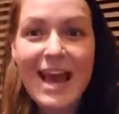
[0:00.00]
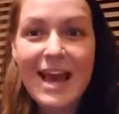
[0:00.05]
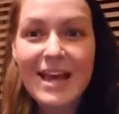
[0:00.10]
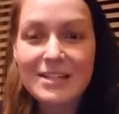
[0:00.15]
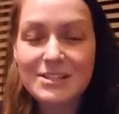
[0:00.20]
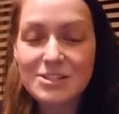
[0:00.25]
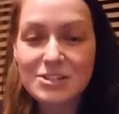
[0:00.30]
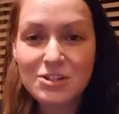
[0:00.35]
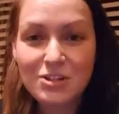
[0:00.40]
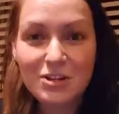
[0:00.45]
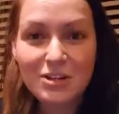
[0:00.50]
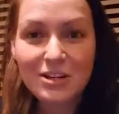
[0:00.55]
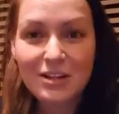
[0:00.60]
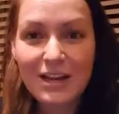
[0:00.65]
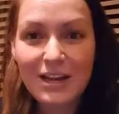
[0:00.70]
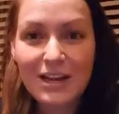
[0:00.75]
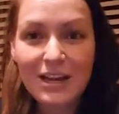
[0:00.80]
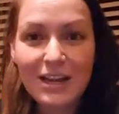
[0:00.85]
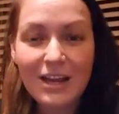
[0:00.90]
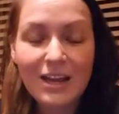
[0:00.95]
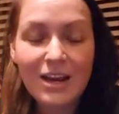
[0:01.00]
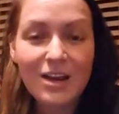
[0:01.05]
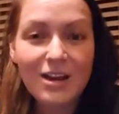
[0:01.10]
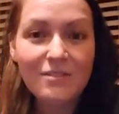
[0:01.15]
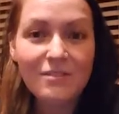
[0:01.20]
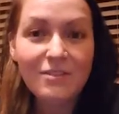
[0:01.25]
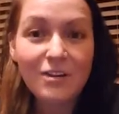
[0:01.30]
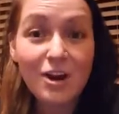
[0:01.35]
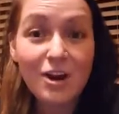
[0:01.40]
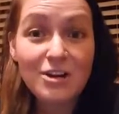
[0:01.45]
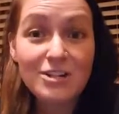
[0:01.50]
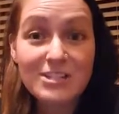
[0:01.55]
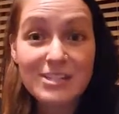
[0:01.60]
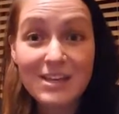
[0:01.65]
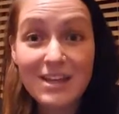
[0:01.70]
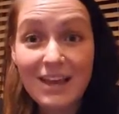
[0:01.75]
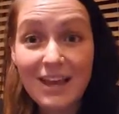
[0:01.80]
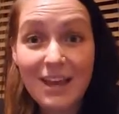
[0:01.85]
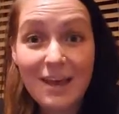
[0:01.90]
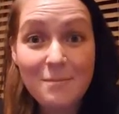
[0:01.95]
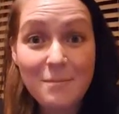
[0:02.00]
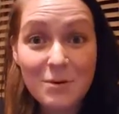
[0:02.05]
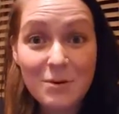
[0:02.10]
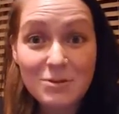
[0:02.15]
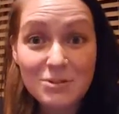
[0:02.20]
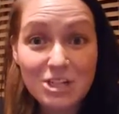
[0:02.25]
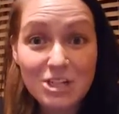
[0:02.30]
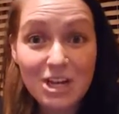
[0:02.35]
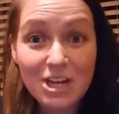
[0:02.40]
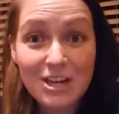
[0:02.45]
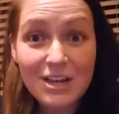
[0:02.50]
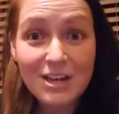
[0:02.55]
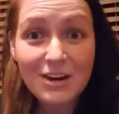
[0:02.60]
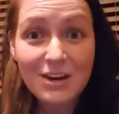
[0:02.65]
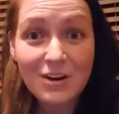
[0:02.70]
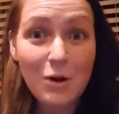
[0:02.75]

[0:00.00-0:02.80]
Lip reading: ads circulating of the Garcinia cambogia,